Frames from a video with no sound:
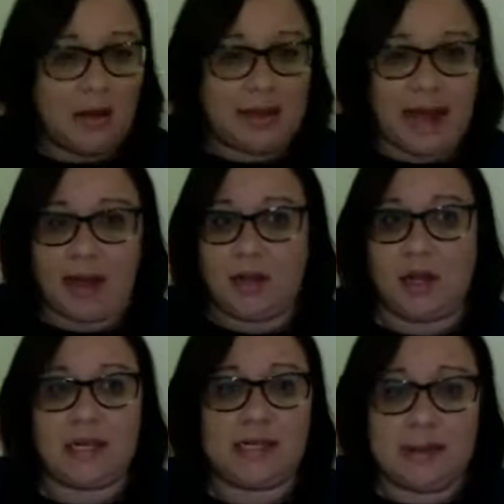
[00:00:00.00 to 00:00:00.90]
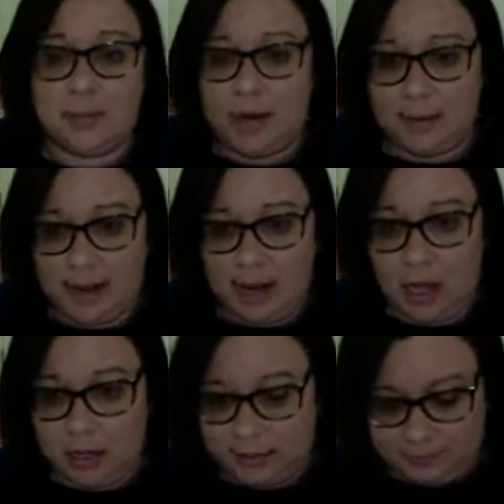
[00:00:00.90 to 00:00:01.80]
the catalog is separated by
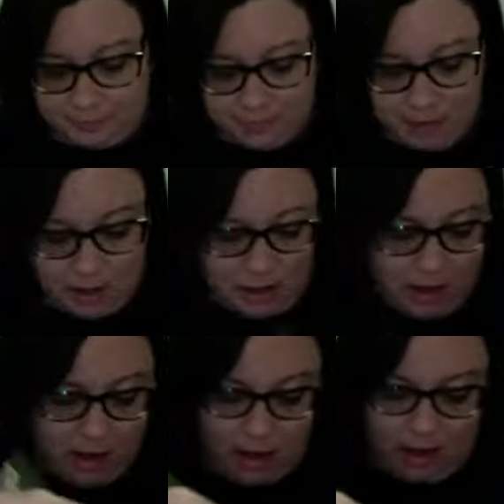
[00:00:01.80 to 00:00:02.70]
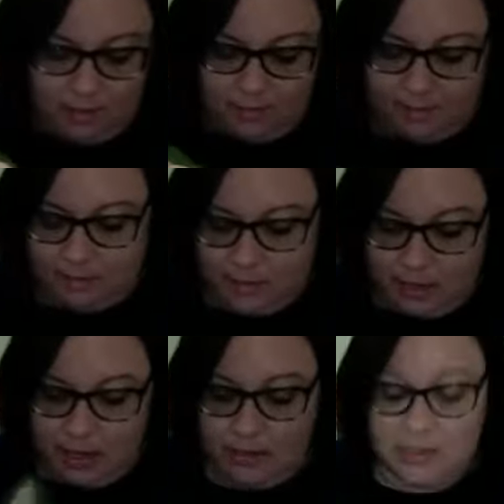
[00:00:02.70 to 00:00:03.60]
color. Um,
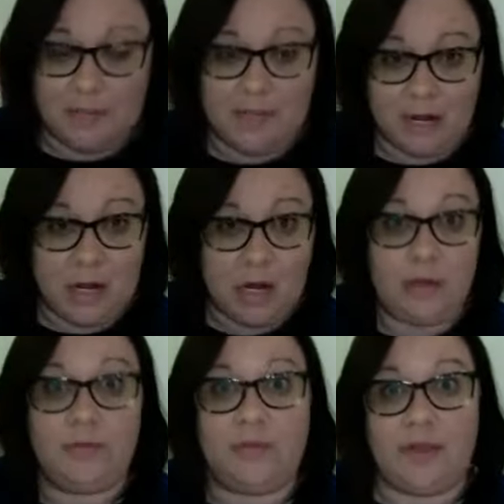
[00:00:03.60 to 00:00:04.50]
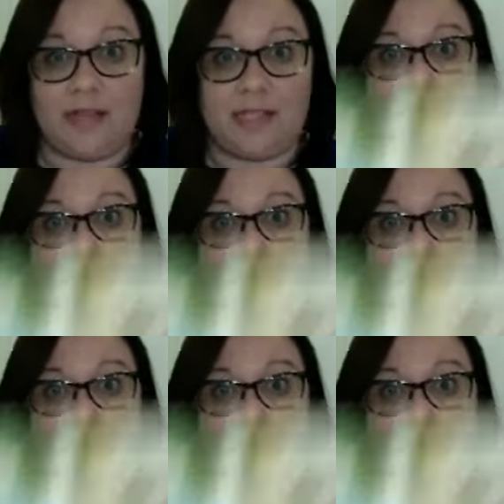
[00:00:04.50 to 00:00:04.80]
you know, something new for this